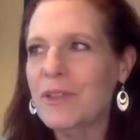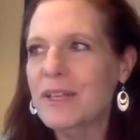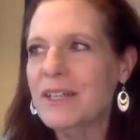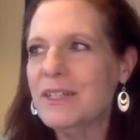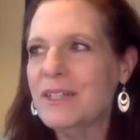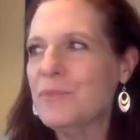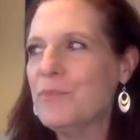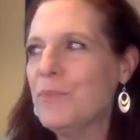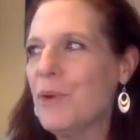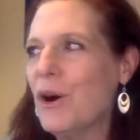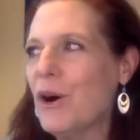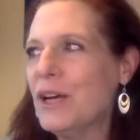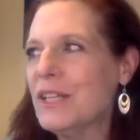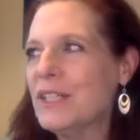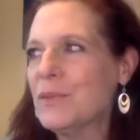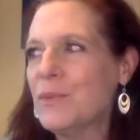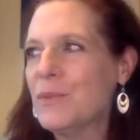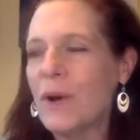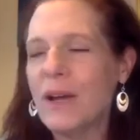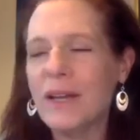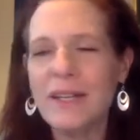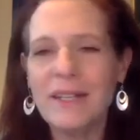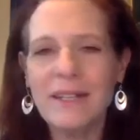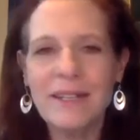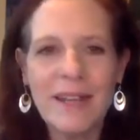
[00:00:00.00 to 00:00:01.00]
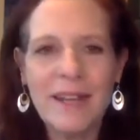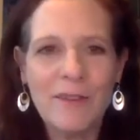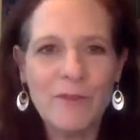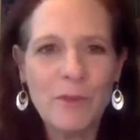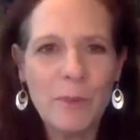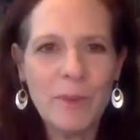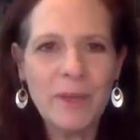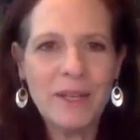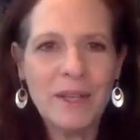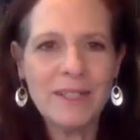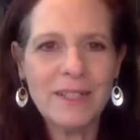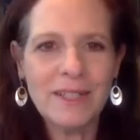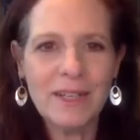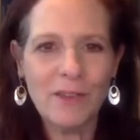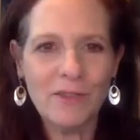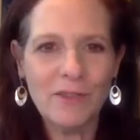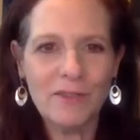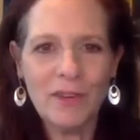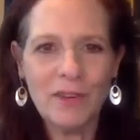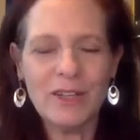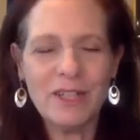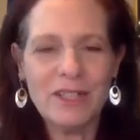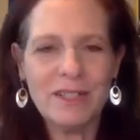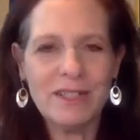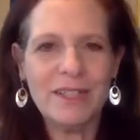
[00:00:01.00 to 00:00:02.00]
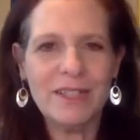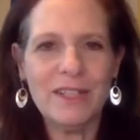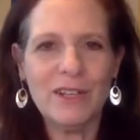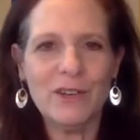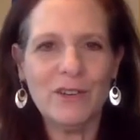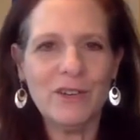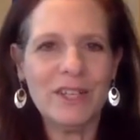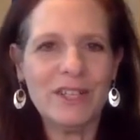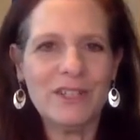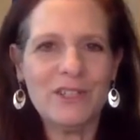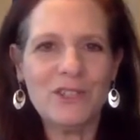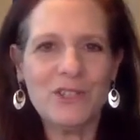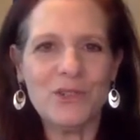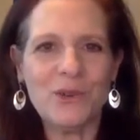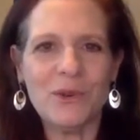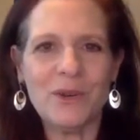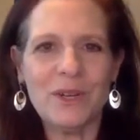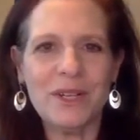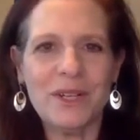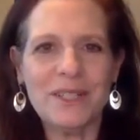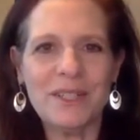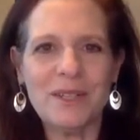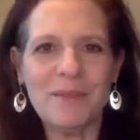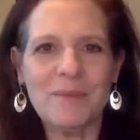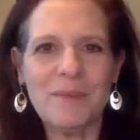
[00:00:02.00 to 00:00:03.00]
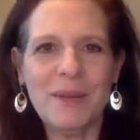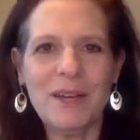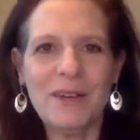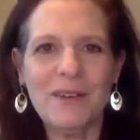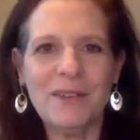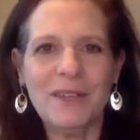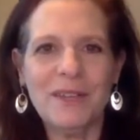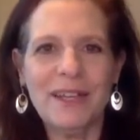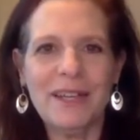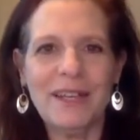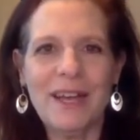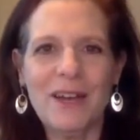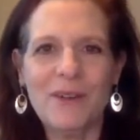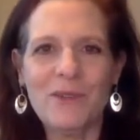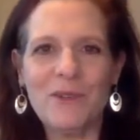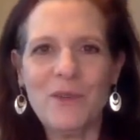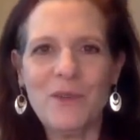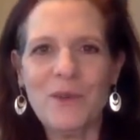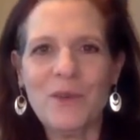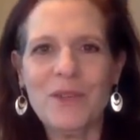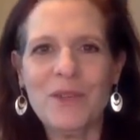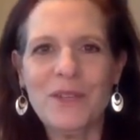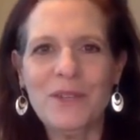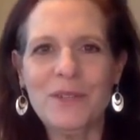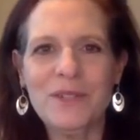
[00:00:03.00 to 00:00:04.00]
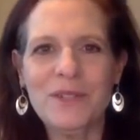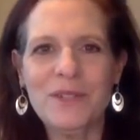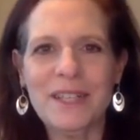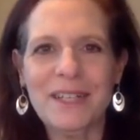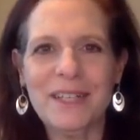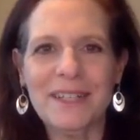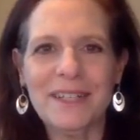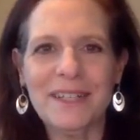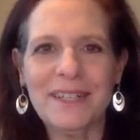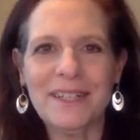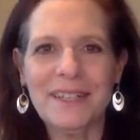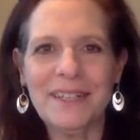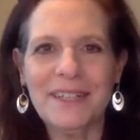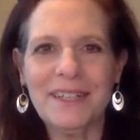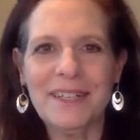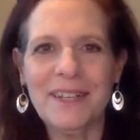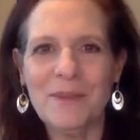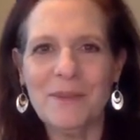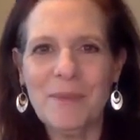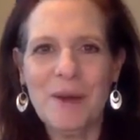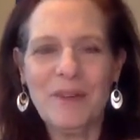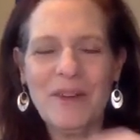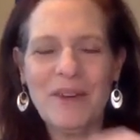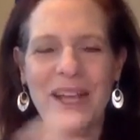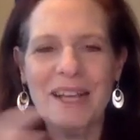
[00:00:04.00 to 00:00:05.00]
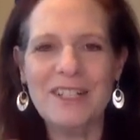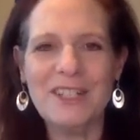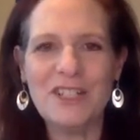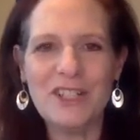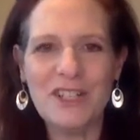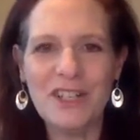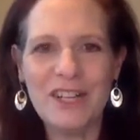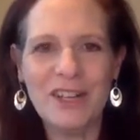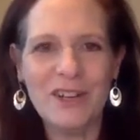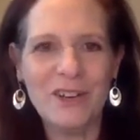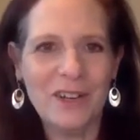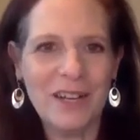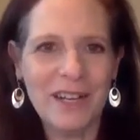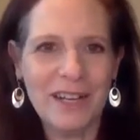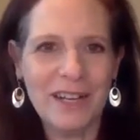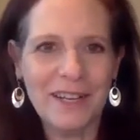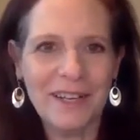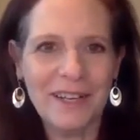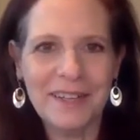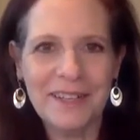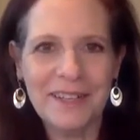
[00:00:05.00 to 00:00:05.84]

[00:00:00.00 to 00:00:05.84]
His boss wanted everybody to tell very serious stories about like how they're using, you know, about engineering